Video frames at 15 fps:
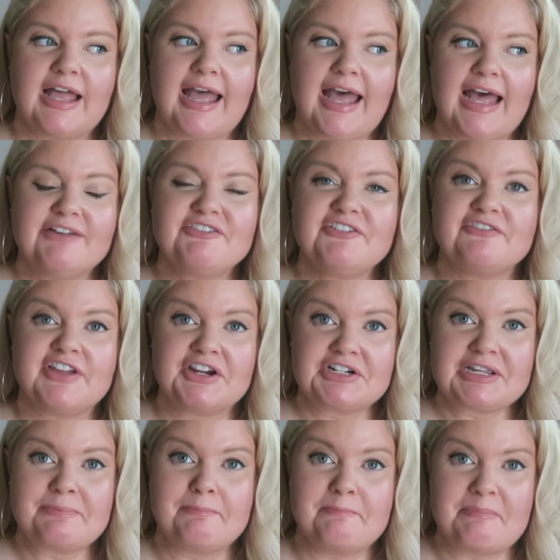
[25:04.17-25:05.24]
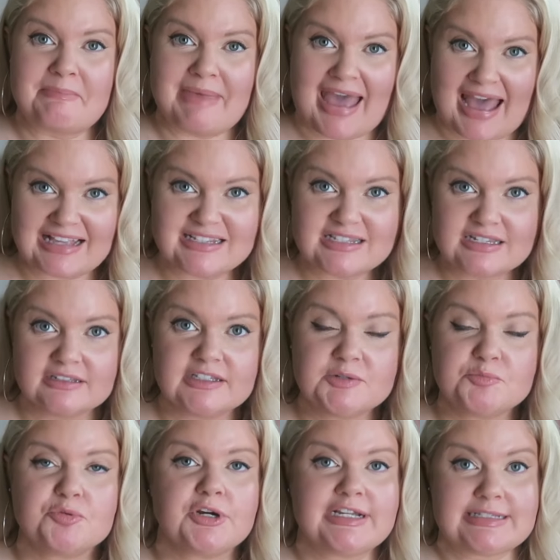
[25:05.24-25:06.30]
have a very
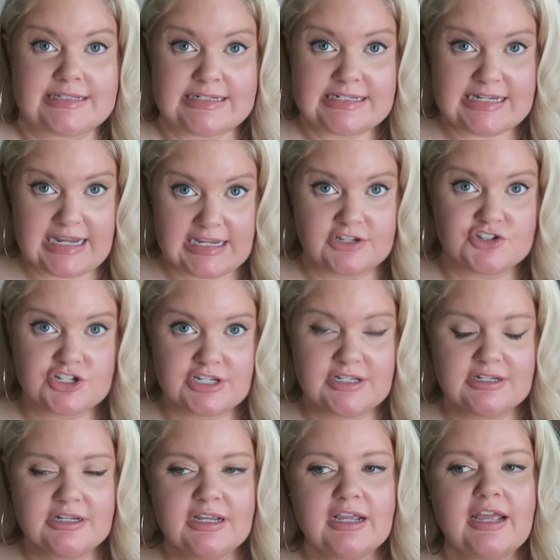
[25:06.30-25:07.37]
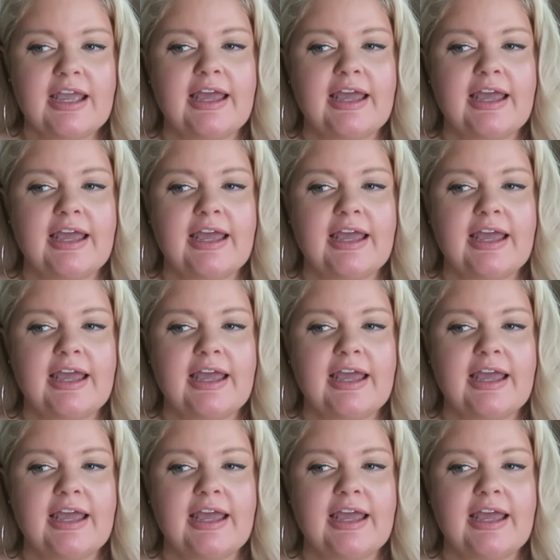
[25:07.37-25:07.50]
masculine presentation,